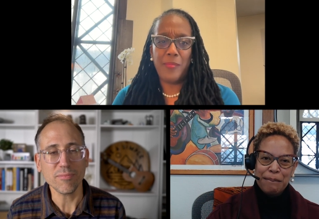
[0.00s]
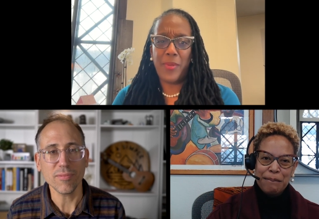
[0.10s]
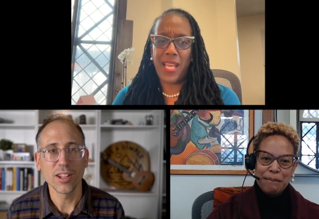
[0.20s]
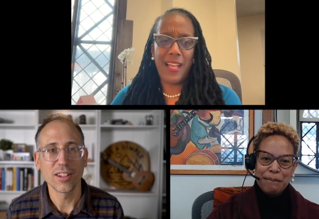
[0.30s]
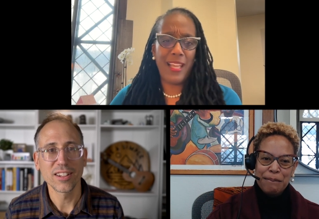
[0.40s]
Speaker 1: but
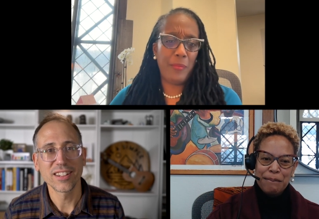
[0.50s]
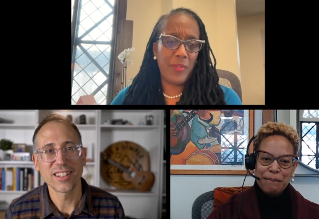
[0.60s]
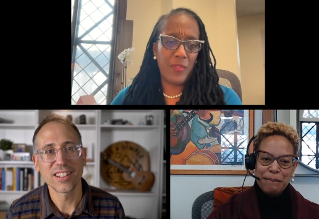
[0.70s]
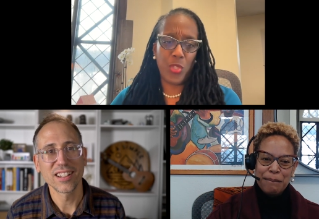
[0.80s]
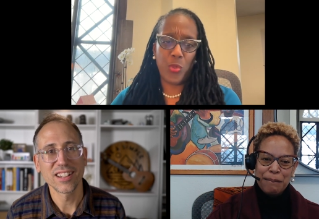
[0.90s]
I have
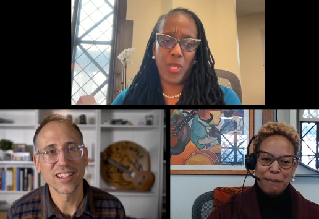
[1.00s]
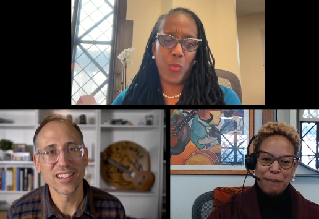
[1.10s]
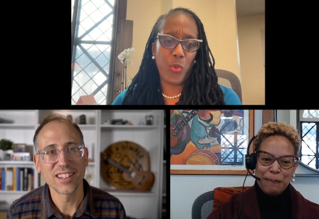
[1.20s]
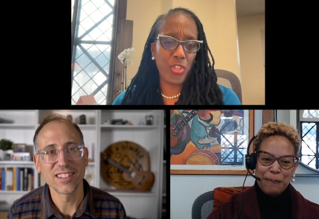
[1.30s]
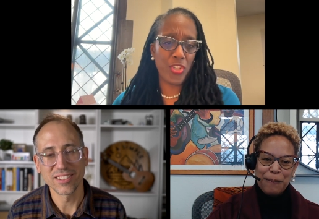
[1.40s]
been doing
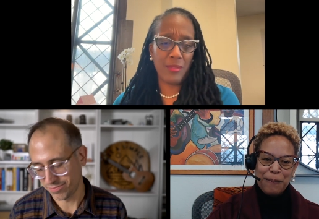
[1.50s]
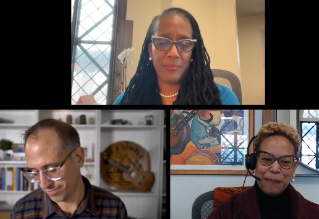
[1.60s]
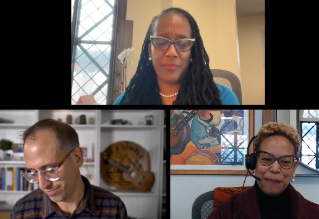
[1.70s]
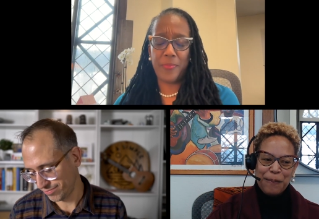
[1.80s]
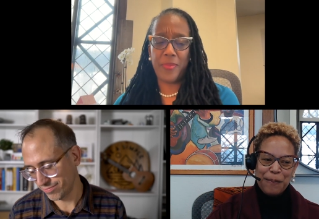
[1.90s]
worship
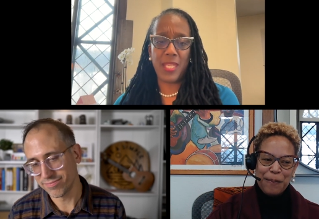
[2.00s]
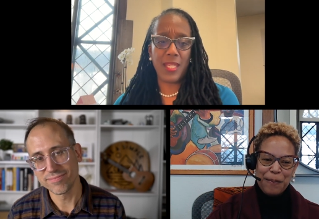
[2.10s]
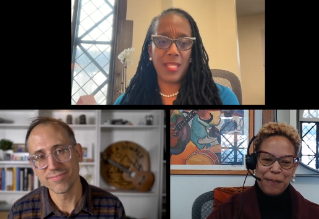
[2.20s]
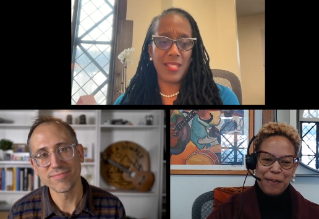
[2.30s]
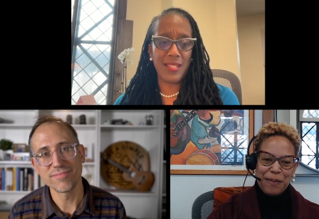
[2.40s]

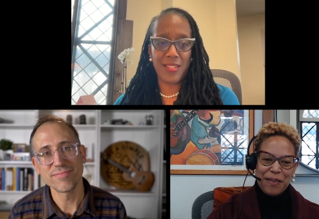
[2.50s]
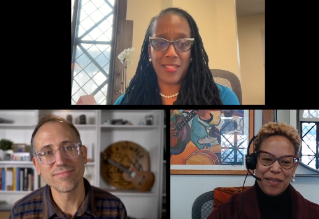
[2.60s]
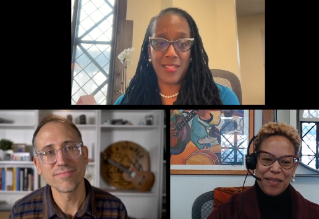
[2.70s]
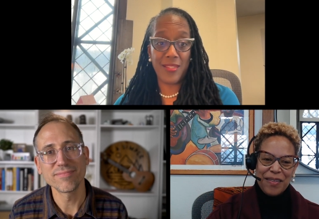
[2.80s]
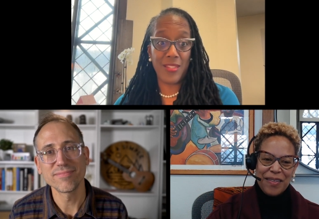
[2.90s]

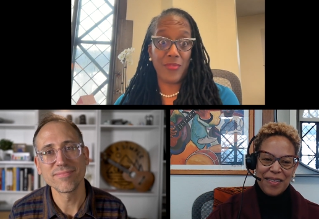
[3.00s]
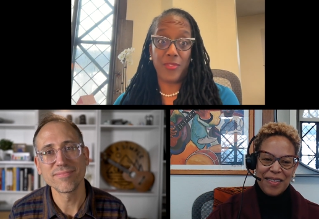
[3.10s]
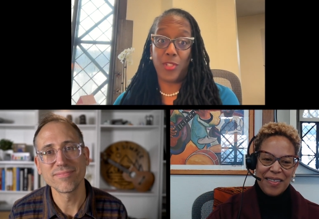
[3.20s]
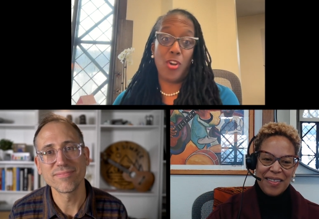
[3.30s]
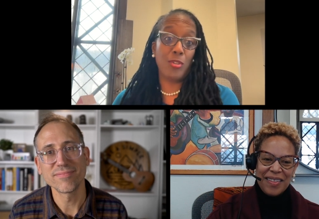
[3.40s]
things
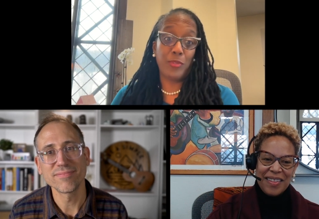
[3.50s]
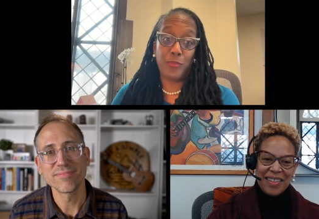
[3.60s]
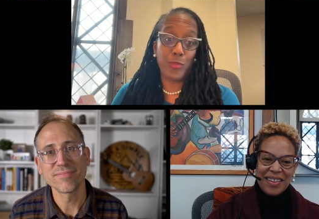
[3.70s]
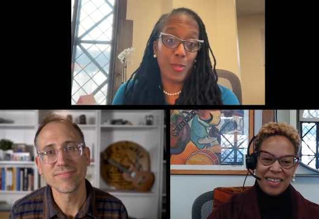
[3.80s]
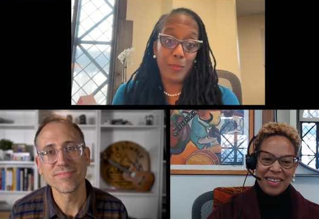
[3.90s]
long
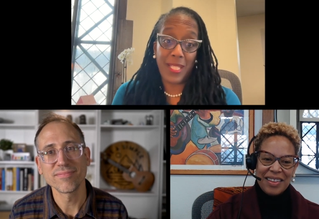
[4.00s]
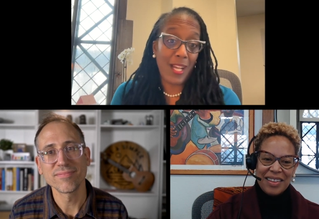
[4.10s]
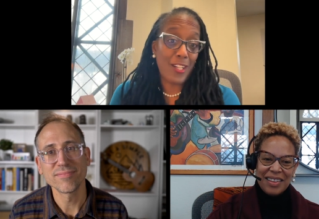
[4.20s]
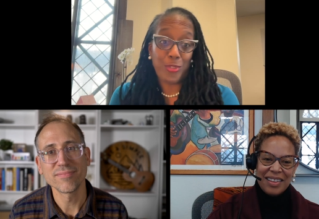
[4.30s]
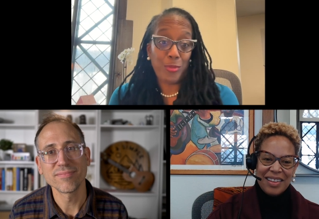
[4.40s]
before my
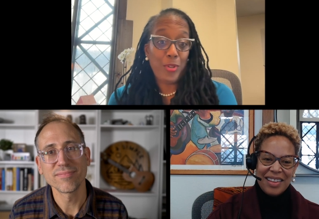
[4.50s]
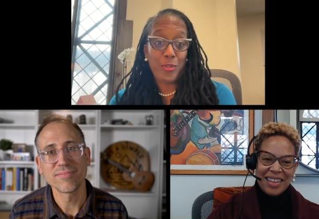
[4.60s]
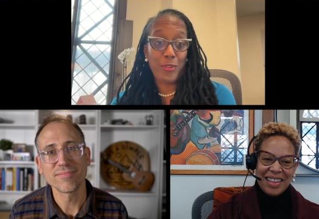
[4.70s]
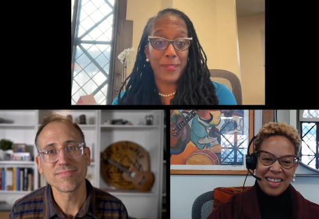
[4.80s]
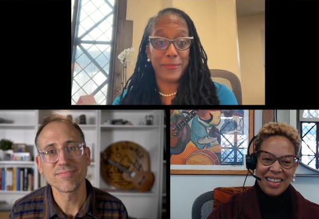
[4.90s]
doctoral
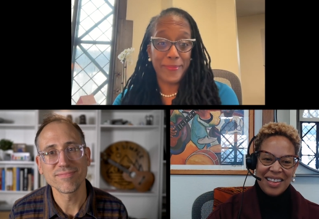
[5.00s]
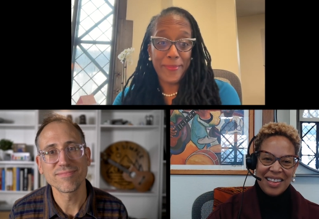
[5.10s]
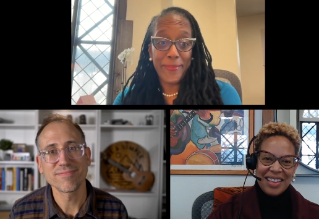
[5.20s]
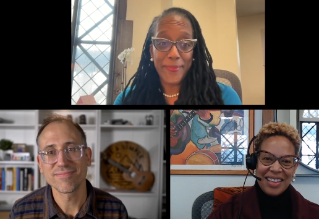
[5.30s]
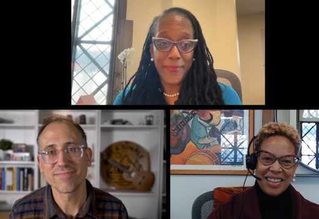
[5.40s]
program
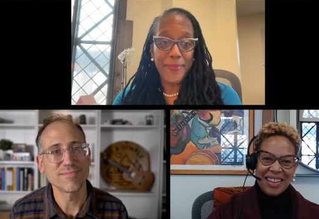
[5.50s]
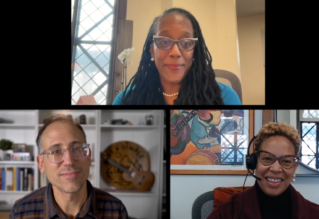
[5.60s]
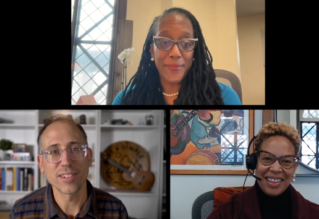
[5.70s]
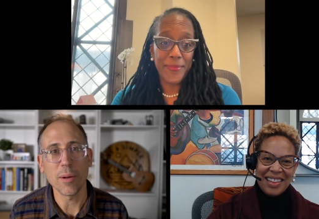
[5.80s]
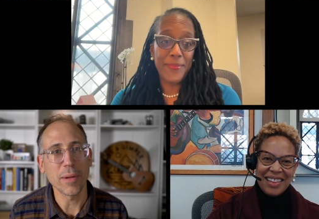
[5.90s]

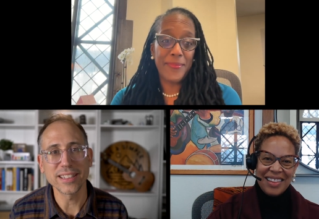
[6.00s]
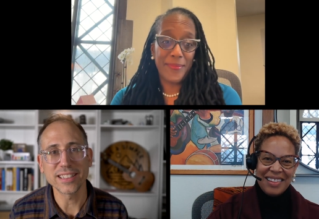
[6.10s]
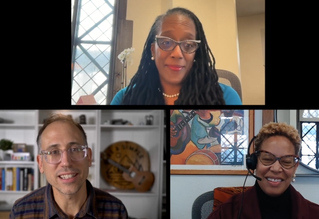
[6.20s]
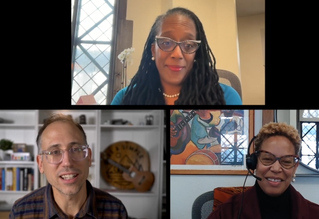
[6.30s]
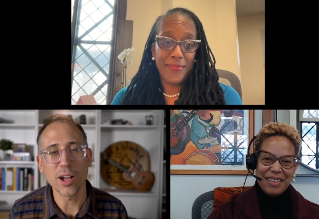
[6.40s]

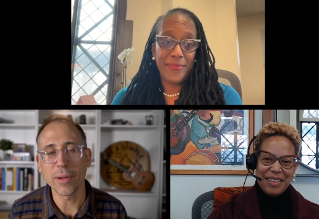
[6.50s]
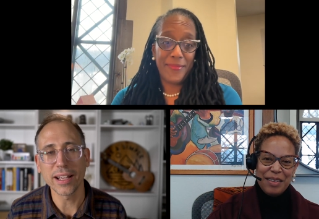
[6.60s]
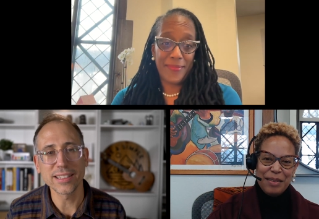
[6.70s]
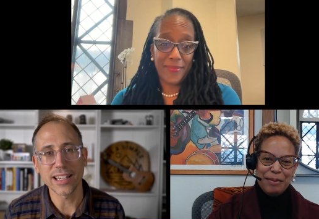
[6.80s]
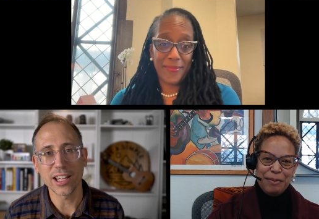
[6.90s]
Speaker 2: amazing
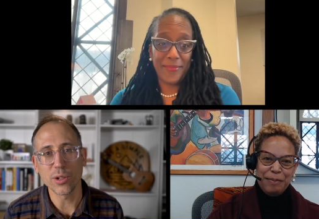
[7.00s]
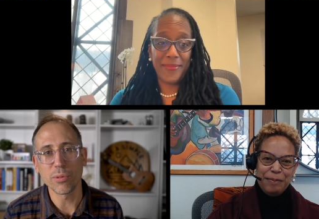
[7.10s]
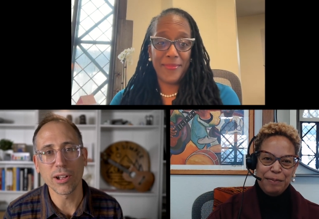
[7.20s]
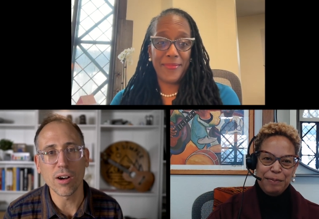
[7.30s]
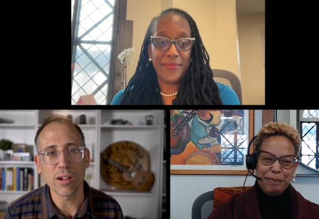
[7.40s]
amazing and you
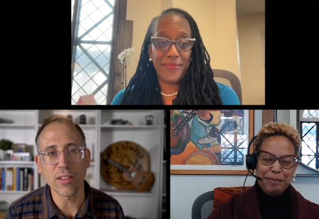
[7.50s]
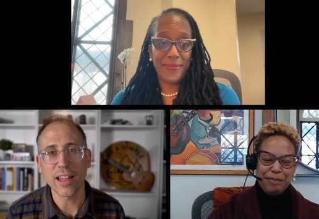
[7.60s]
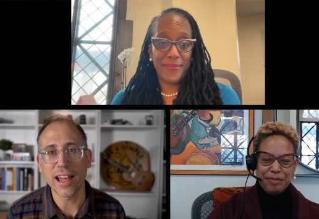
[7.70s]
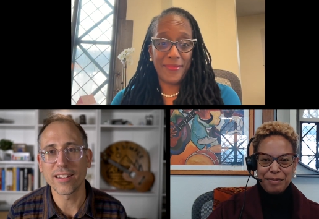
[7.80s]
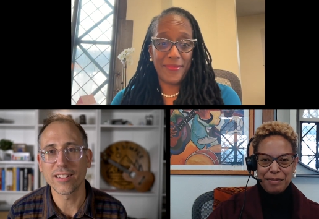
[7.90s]
bring all of
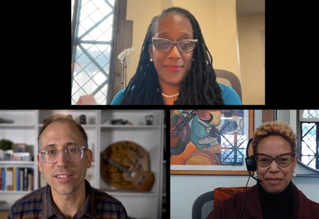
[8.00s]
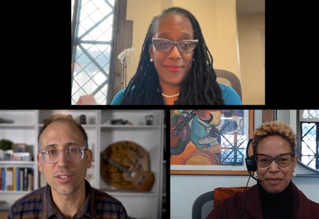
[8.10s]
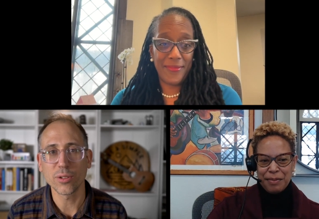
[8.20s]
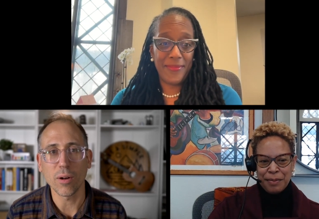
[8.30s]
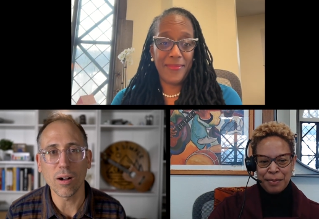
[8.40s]
that
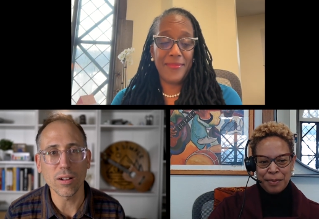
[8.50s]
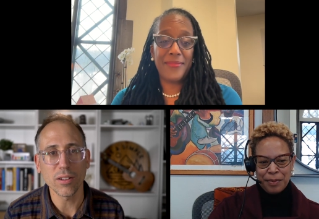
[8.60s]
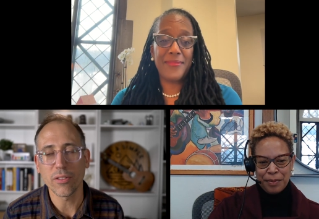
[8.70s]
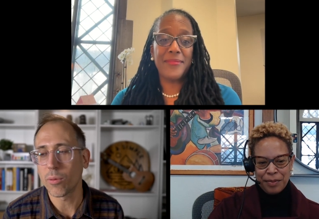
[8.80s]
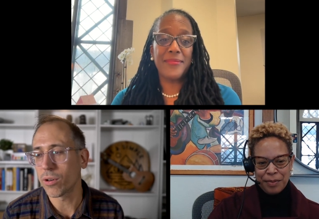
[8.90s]
to
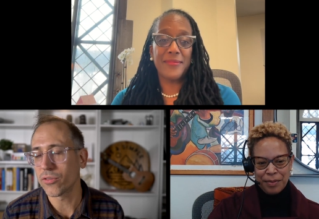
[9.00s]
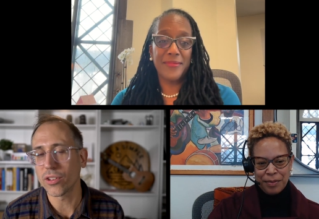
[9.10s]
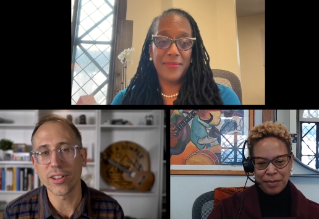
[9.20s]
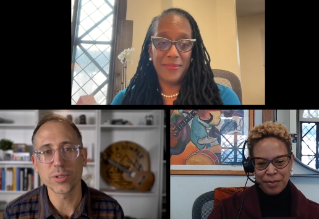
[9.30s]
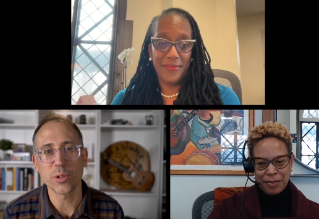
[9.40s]
all of the
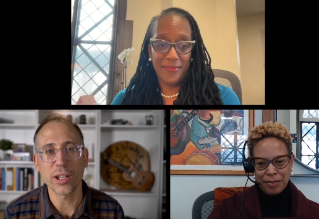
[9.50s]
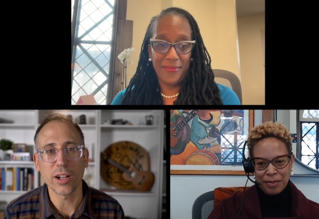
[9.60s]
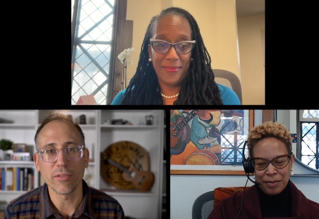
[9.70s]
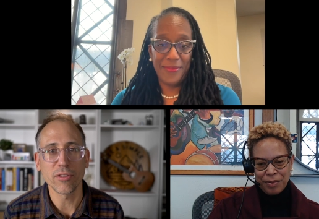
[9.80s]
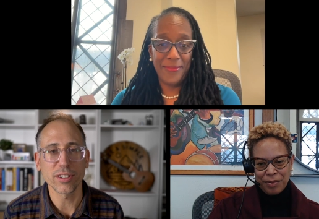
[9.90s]
wonderful things we're doing
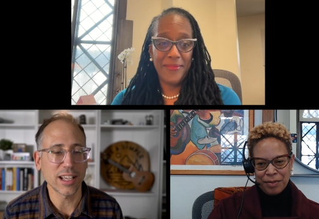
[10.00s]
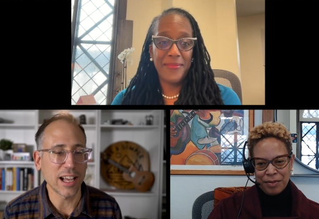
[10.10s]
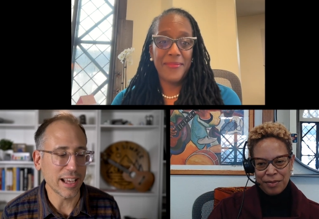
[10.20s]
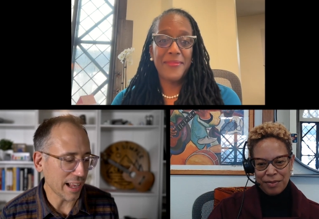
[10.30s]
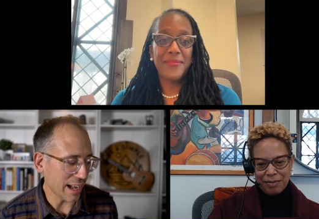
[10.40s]
at
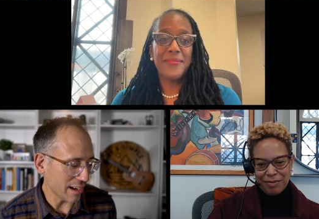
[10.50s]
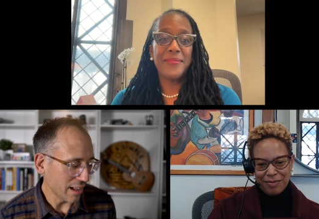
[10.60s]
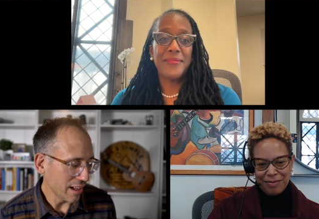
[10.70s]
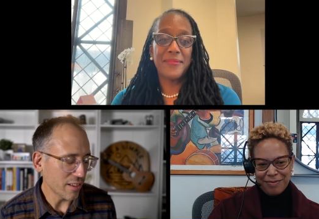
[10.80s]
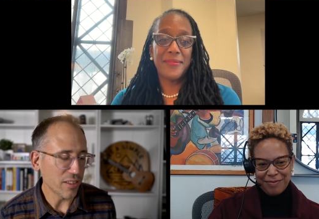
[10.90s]
riverside and
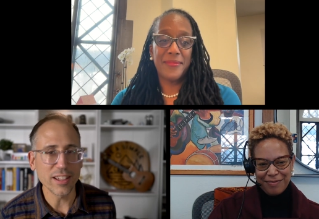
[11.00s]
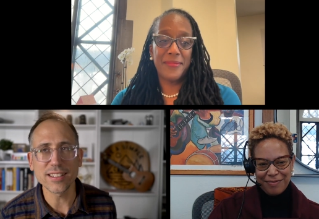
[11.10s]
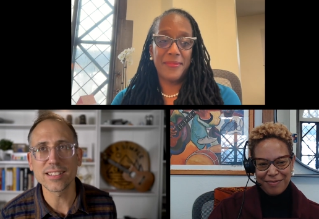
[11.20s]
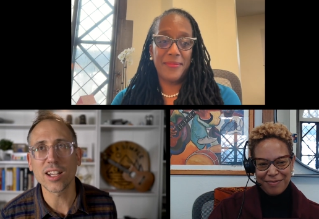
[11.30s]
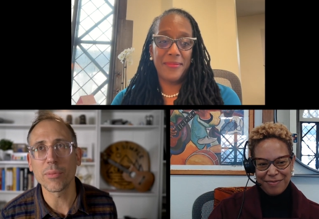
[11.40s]

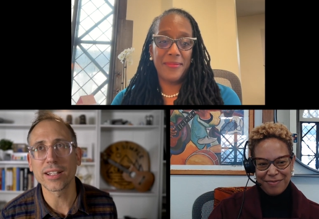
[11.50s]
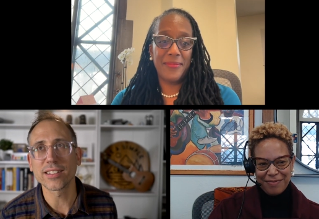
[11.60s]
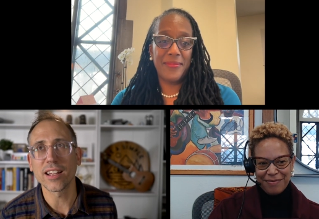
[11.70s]
this coming